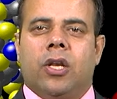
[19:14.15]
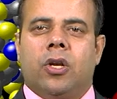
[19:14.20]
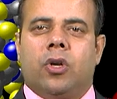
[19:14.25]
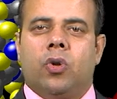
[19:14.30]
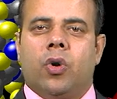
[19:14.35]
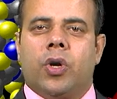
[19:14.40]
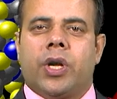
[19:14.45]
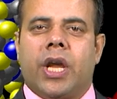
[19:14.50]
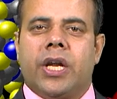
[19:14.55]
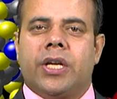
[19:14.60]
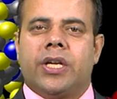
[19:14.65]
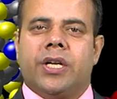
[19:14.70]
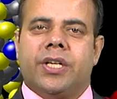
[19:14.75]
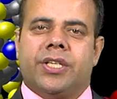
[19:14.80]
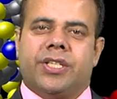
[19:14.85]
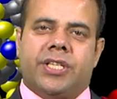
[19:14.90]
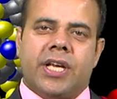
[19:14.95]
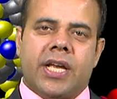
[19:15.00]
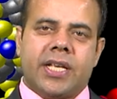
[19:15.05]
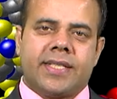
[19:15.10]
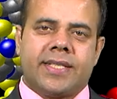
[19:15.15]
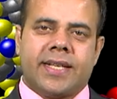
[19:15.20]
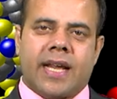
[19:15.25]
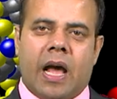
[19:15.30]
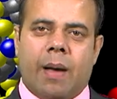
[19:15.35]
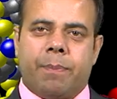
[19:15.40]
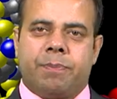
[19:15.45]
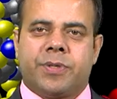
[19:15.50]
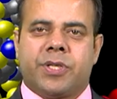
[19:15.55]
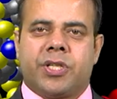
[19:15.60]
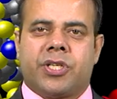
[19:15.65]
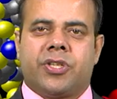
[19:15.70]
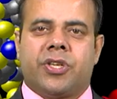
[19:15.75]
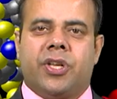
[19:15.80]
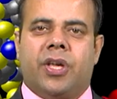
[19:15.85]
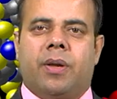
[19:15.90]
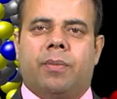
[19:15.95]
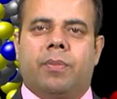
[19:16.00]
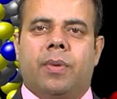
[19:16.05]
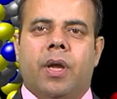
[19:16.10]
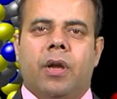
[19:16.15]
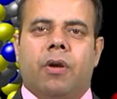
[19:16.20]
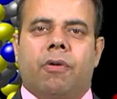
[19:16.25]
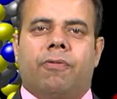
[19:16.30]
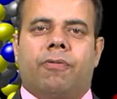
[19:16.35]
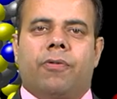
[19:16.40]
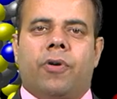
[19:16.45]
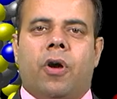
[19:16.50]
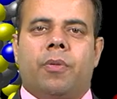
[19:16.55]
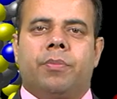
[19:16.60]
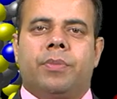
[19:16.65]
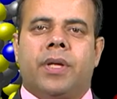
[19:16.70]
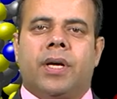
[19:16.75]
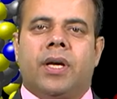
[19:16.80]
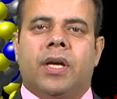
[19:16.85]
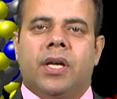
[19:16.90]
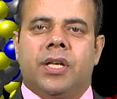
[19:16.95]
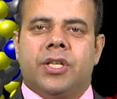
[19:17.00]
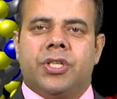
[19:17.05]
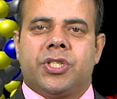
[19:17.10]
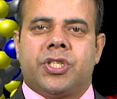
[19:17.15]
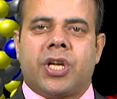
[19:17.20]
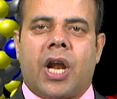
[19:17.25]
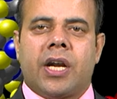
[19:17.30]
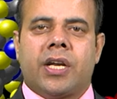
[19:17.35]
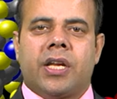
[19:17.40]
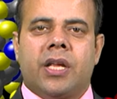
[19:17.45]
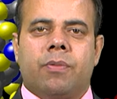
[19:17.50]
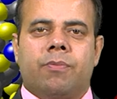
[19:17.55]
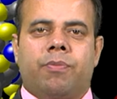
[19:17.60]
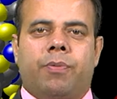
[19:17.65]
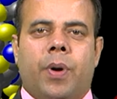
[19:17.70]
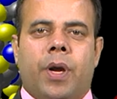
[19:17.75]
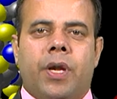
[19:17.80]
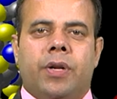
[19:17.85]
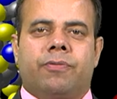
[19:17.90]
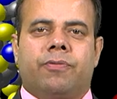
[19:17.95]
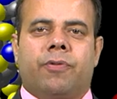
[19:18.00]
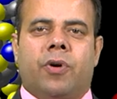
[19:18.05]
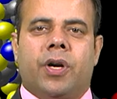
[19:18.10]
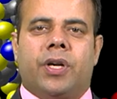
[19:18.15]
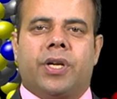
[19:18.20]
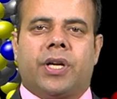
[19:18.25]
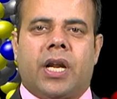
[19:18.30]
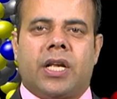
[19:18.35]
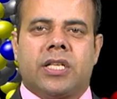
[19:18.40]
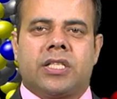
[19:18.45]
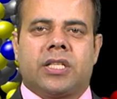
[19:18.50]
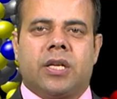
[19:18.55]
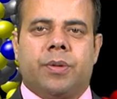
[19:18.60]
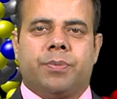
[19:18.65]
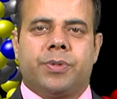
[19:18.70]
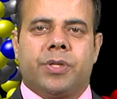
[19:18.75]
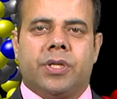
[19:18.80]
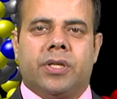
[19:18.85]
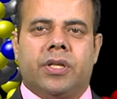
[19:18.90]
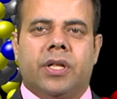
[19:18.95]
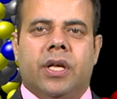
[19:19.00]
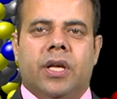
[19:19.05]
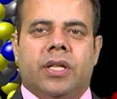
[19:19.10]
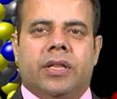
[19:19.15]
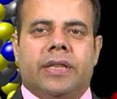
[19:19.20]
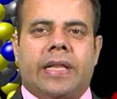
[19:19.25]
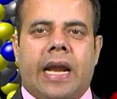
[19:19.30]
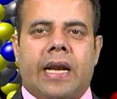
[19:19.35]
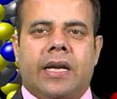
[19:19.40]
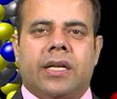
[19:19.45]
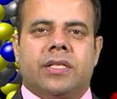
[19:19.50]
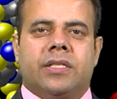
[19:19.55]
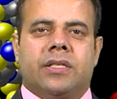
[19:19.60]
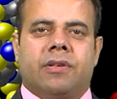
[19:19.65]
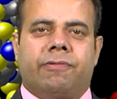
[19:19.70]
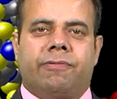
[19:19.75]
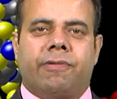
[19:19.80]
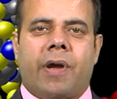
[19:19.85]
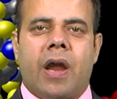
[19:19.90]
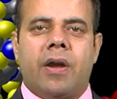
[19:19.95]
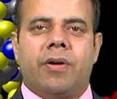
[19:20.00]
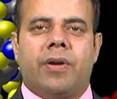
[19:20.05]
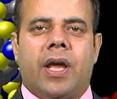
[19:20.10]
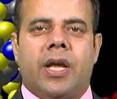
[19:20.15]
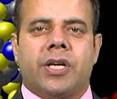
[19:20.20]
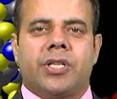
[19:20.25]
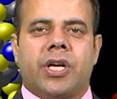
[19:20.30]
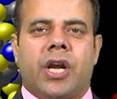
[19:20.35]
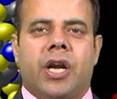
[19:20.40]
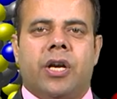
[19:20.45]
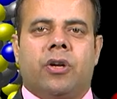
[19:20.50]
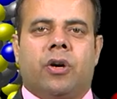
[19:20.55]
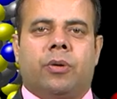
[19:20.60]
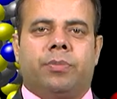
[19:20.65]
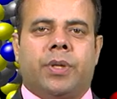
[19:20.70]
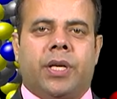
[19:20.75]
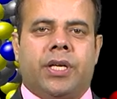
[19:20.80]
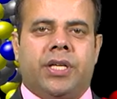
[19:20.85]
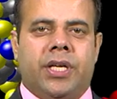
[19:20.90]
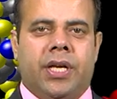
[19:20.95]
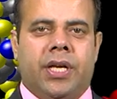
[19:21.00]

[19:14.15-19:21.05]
located just upstream from the starting point for transcription that is the 5' end of the